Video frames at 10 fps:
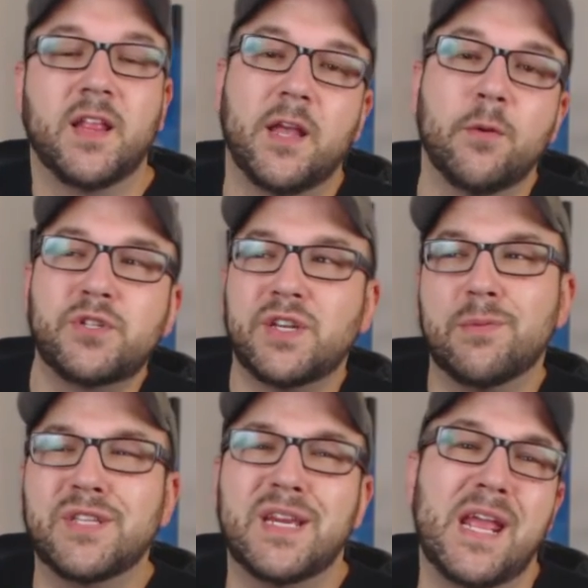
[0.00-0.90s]
Like, it was
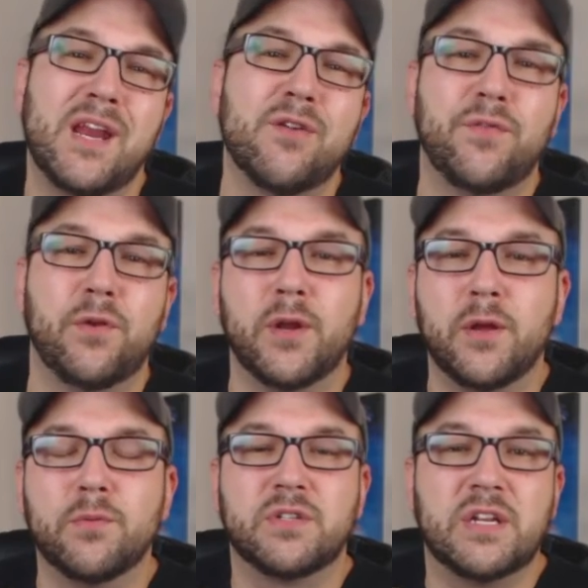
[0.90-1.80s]
in the interview, and
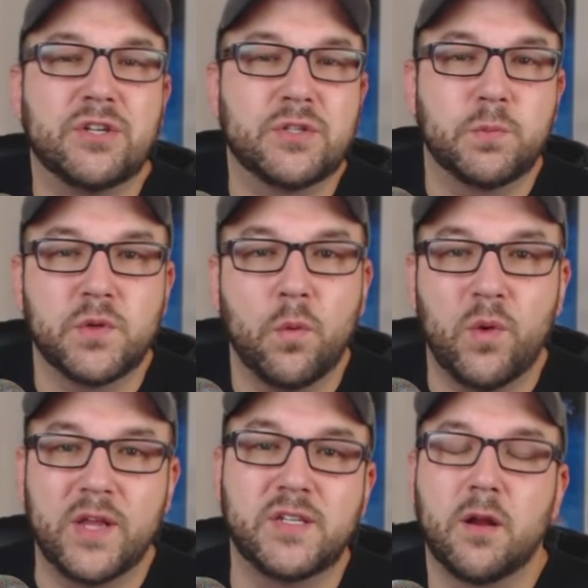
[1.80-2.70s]
it just was a
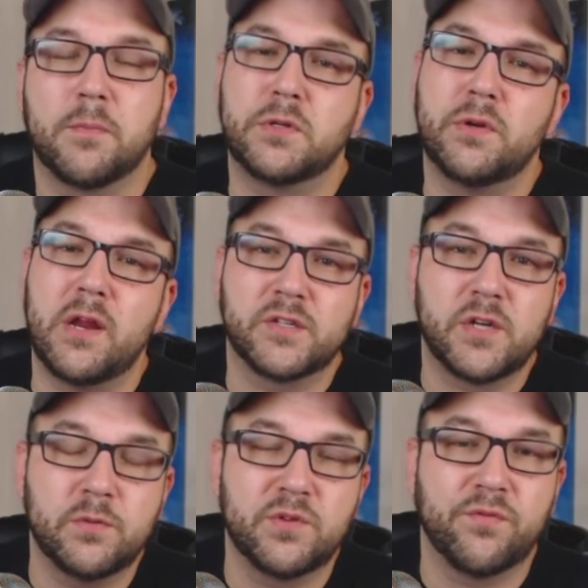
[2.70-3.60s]
wasted opportunity.
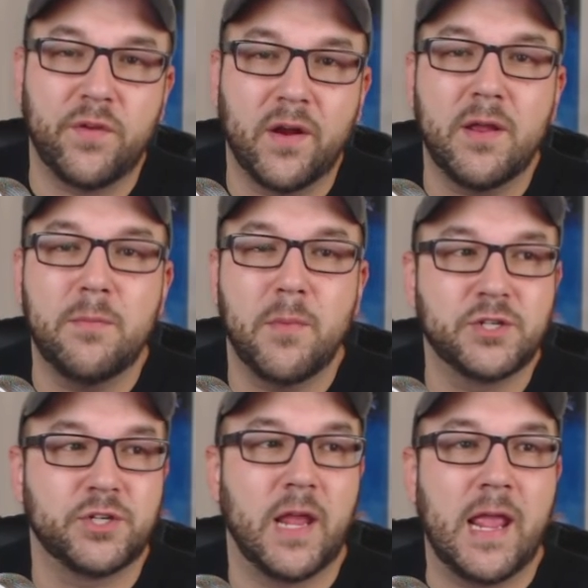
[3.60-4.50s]
Yesterday was very
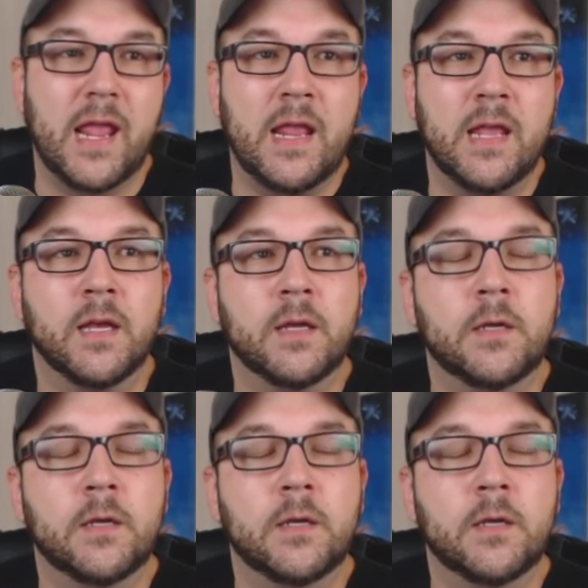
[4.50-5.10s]
much a